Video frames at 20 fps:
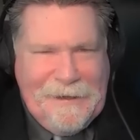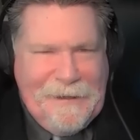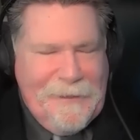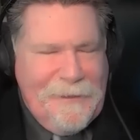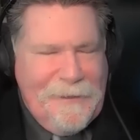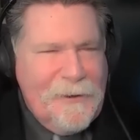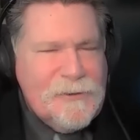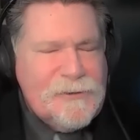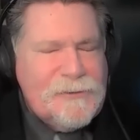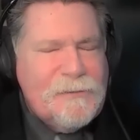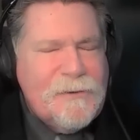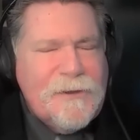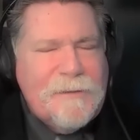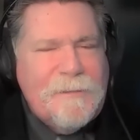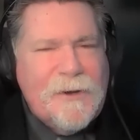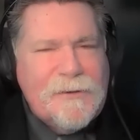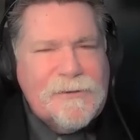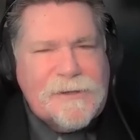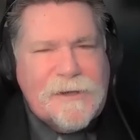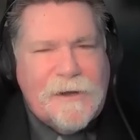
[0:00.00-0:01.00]
Those were the
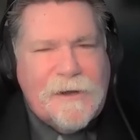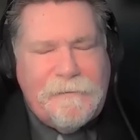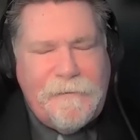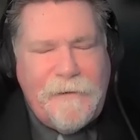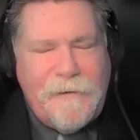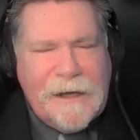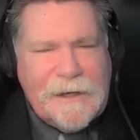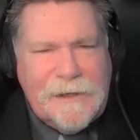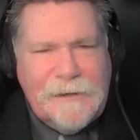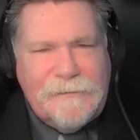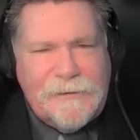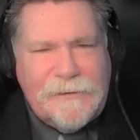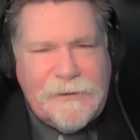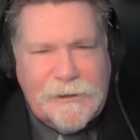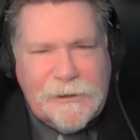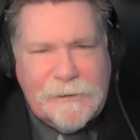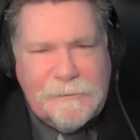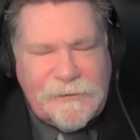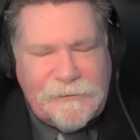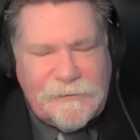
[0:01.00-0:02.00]
most effective
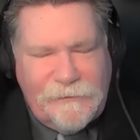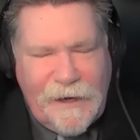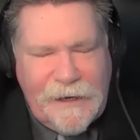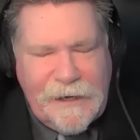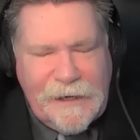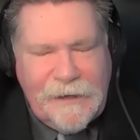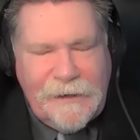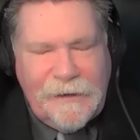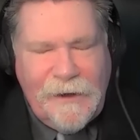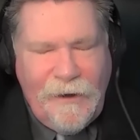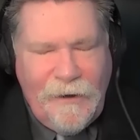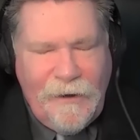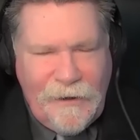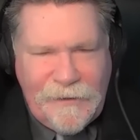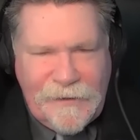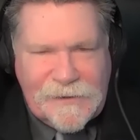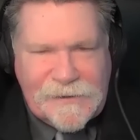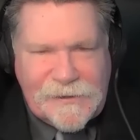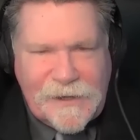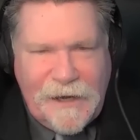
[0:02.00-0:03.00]
troops fighting on
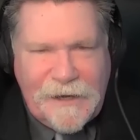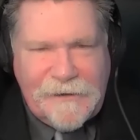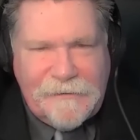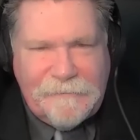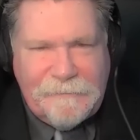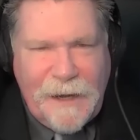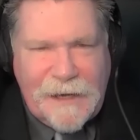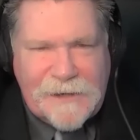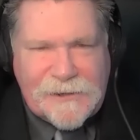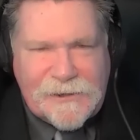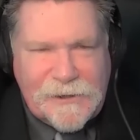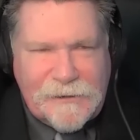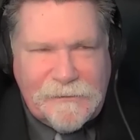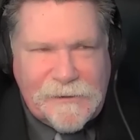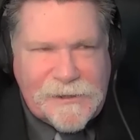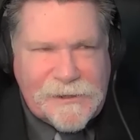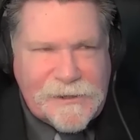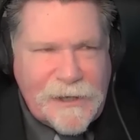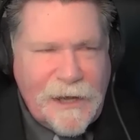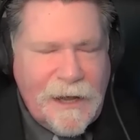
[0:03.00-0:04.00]
the side of Bashir
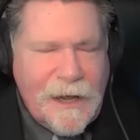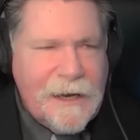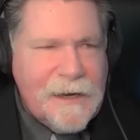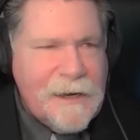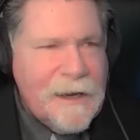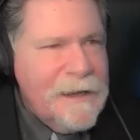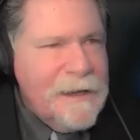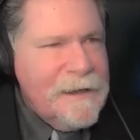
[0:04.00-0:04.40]
Assad.